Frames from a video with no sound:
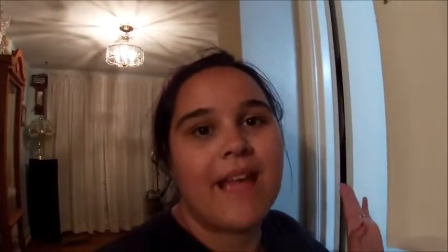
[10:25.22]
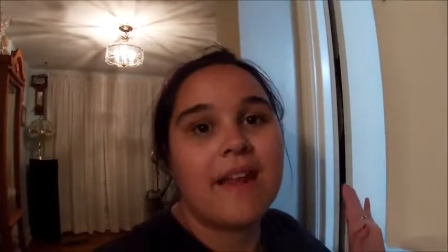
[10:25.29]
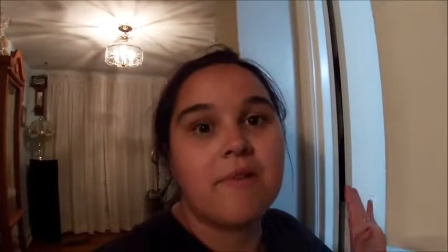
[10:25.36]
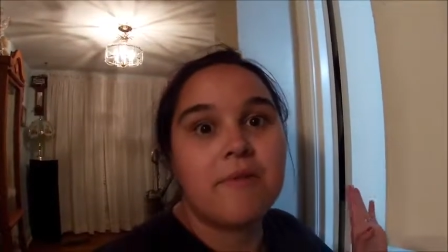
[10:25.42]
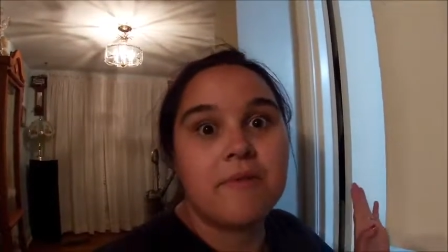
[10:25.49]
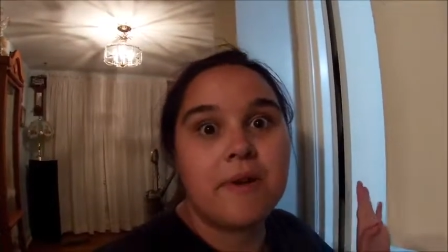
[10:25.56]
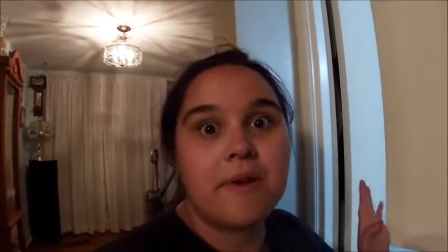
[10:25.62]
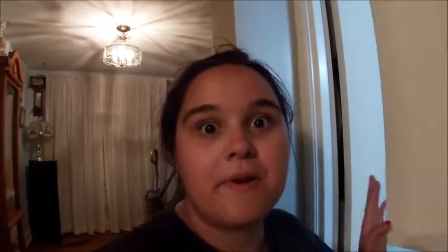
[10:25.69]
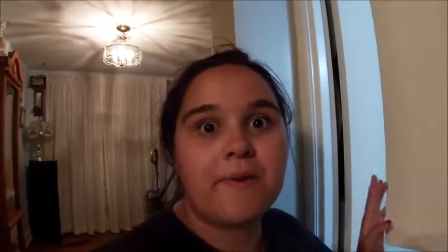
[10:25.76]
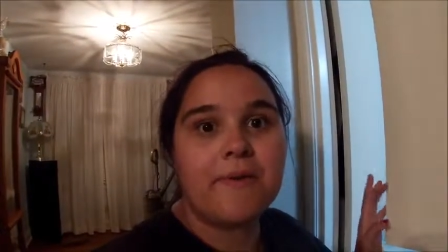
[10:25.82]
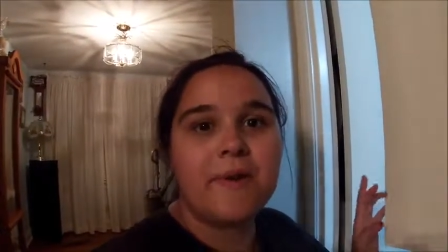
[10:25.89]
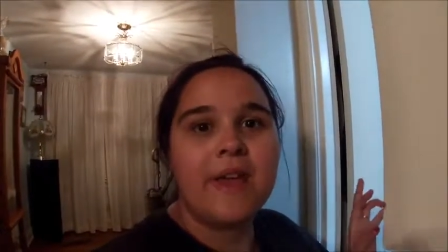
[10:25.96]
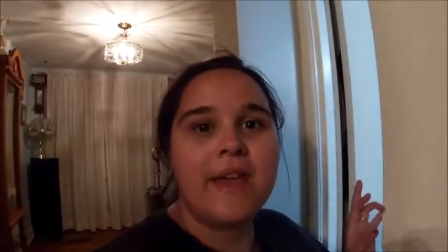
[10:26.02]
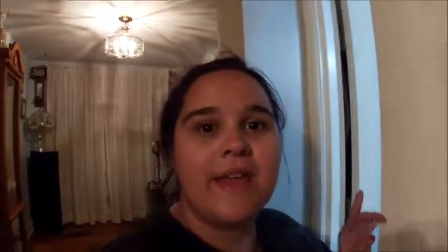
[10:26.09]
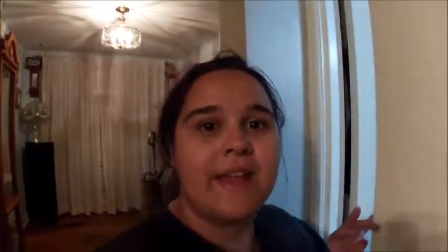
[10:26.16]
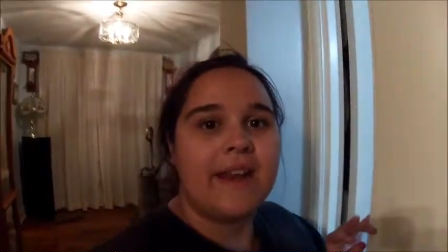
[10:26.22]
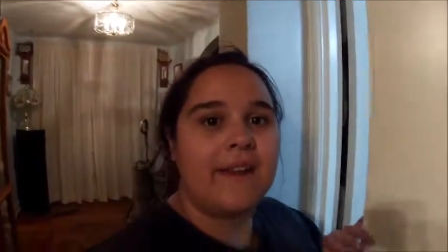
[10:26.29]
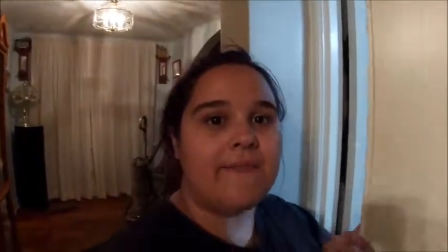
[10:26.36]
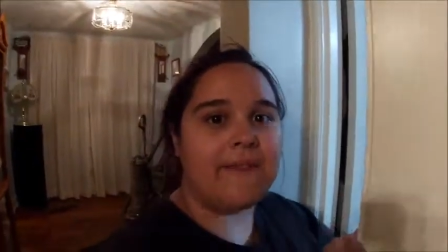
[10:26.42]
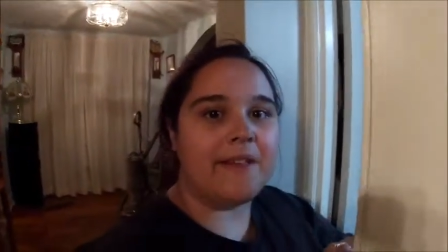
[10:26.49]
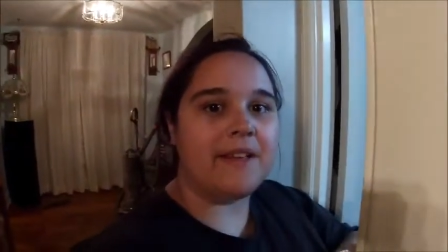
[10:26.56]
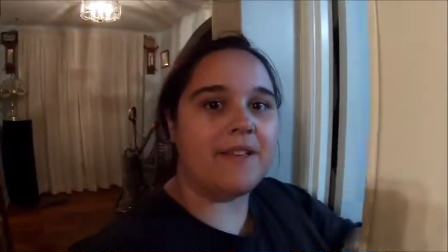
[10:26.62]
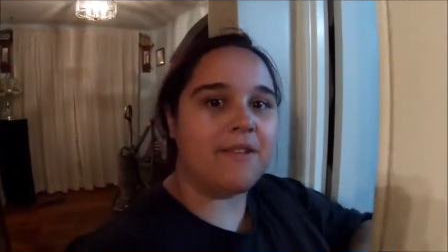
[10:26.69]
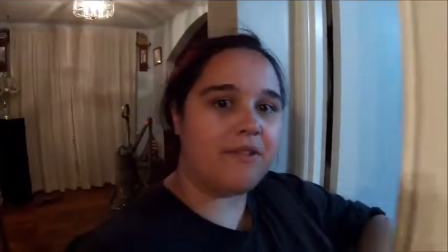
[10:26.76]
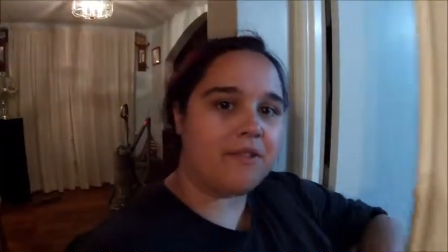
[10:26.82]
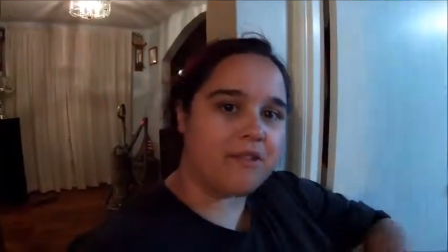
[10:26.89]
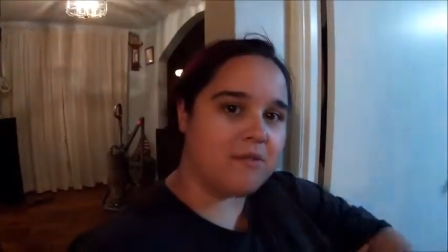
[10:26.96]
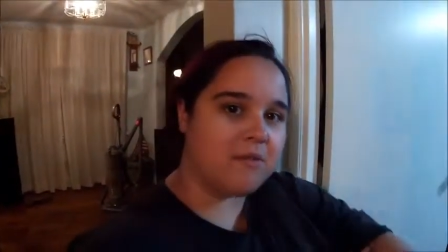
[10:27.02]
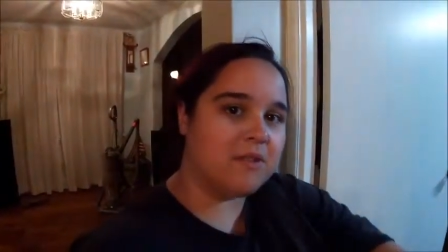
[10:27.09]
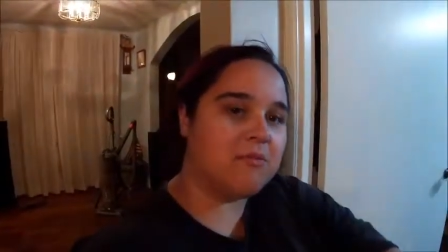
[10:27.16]
I don't know. And I feel like there's
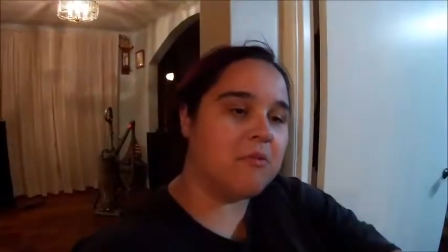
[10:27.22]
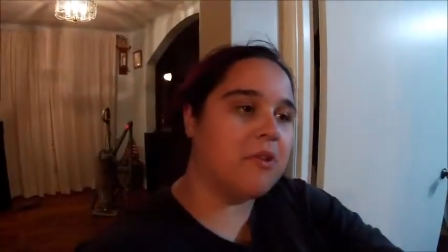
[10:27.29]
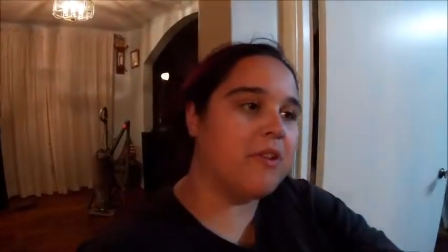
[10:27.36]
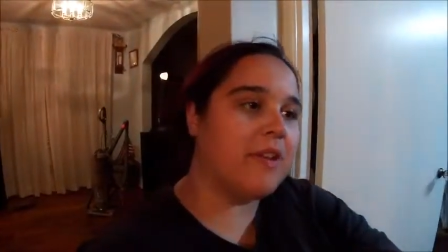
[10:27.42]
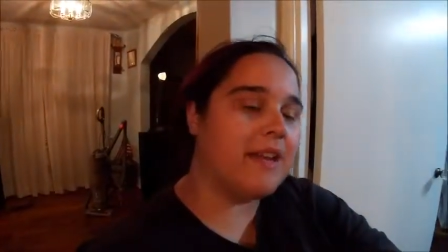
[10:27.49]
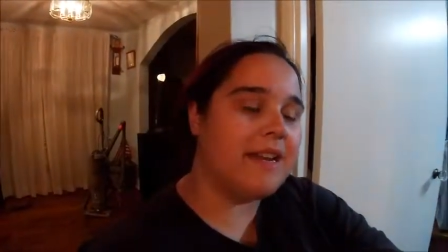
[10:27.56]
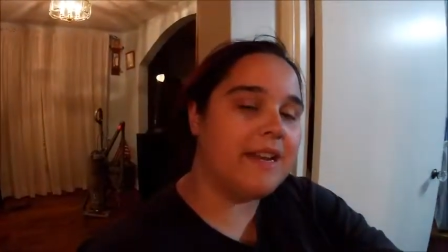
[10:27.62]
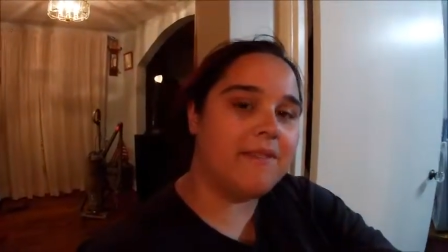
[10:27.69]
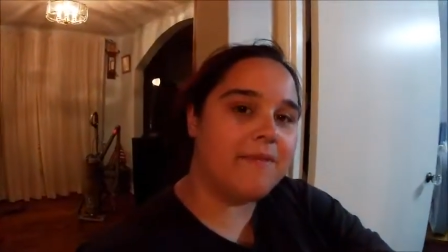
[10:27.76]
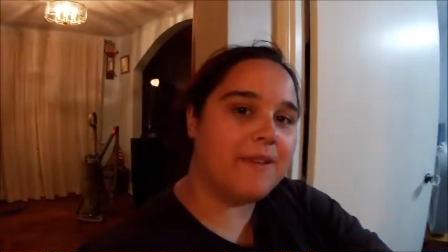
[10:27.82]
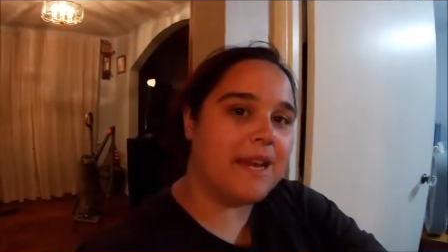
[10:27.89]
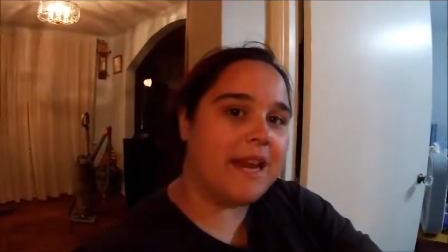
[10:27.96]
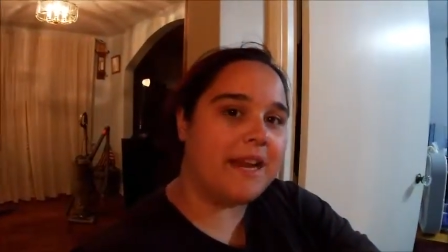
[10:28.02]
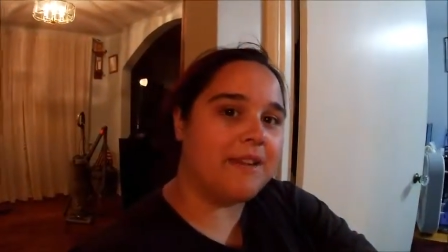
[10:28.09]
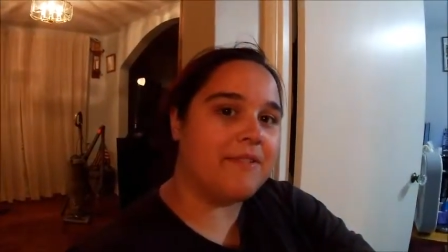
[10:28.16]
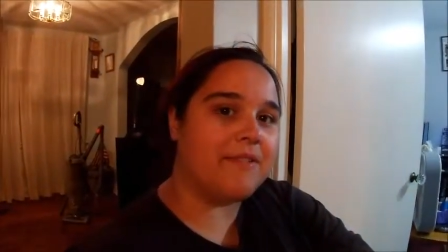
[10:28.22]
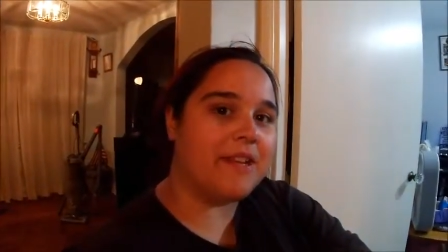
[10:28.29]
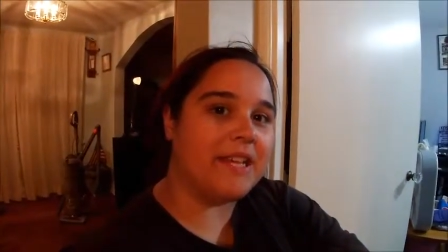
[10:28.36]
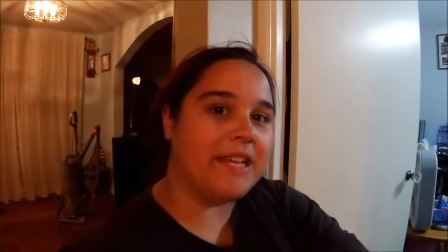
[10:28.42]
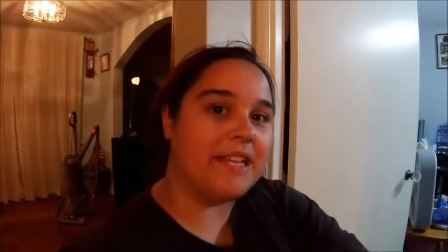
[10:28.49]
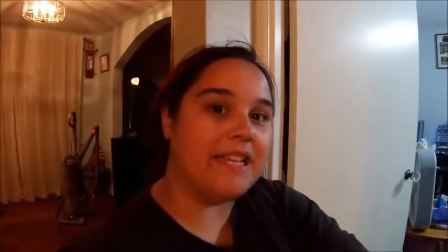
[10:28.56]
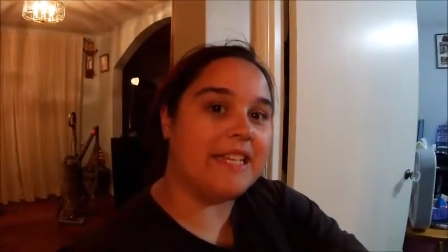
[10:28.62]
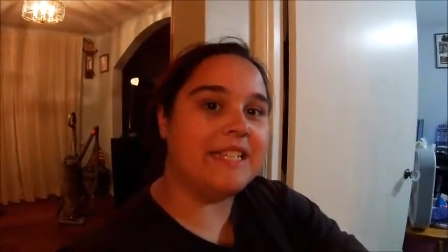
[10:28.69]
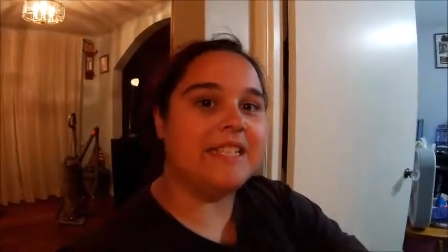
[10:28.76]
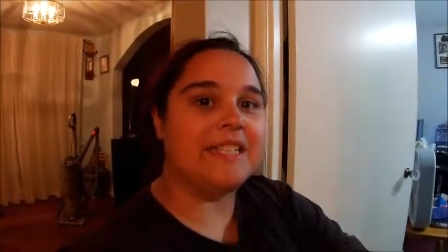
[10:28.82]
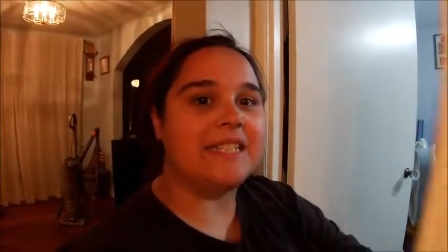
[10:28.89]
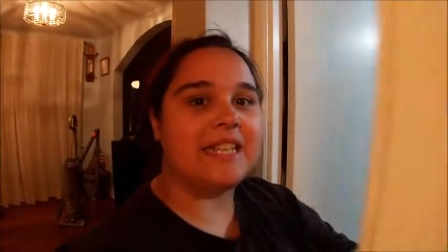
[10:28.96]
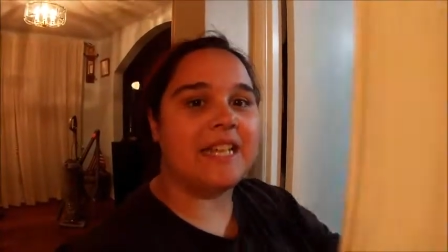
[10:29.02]
so much more light when I do it like this,